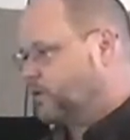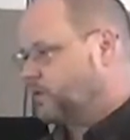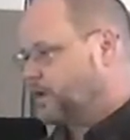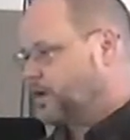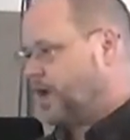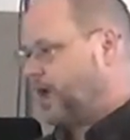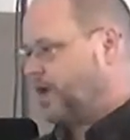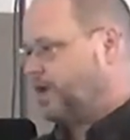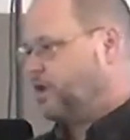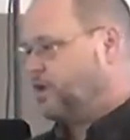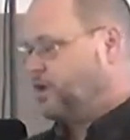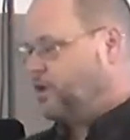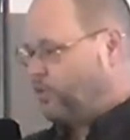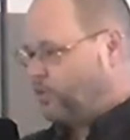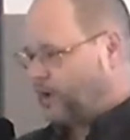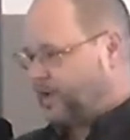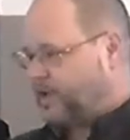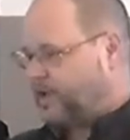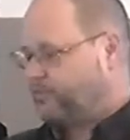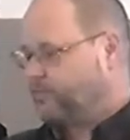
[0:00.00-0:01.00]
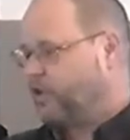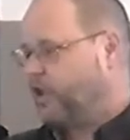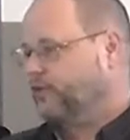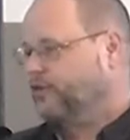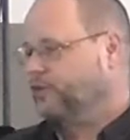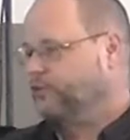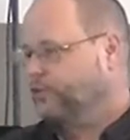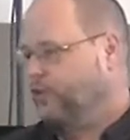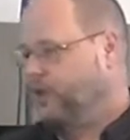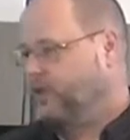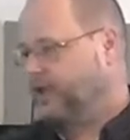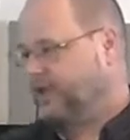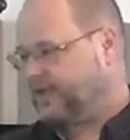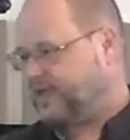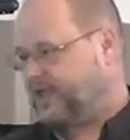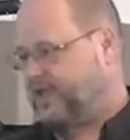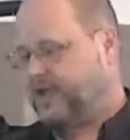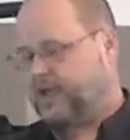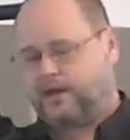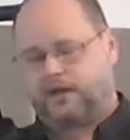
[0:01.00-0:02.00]
Okay? When he brought the
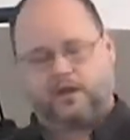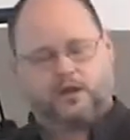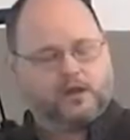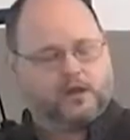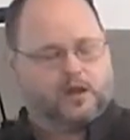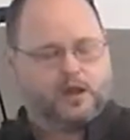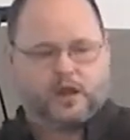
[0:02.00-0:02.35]
bullock in,